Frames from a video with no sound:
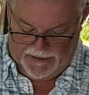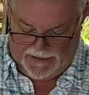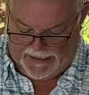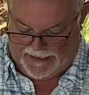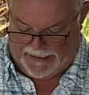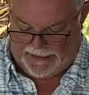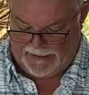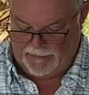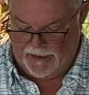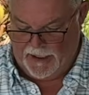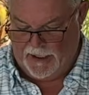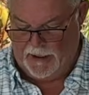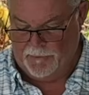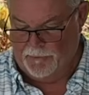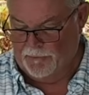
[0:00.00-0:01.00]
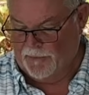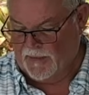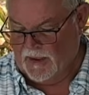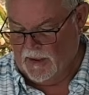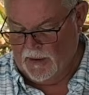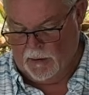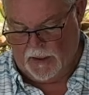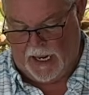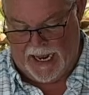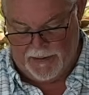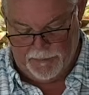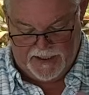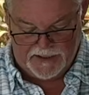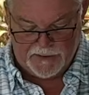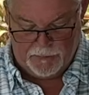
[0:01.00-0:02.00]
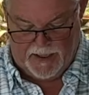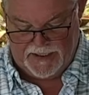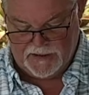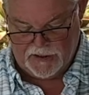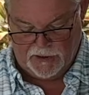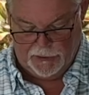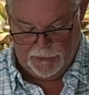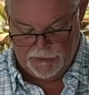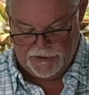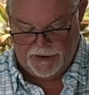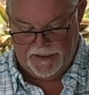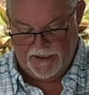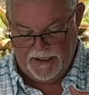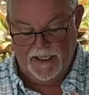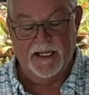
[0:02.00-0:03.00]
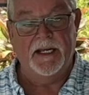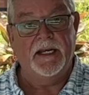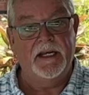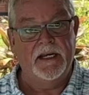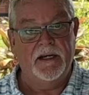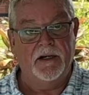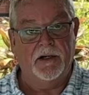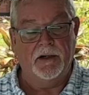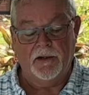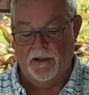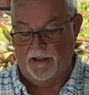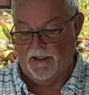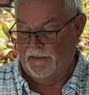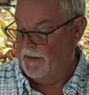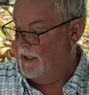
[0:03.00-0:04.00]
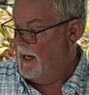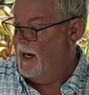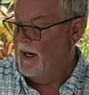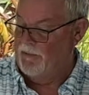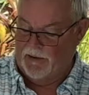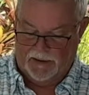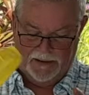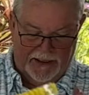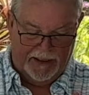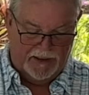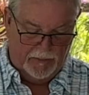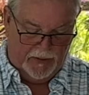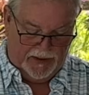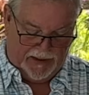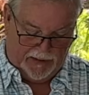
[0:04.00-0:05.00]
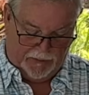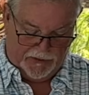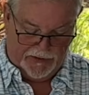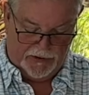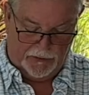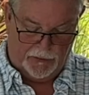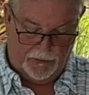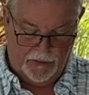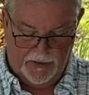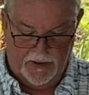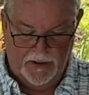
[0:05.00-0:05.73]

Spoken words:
And I mix my solution in here, and then I have a lid to be able to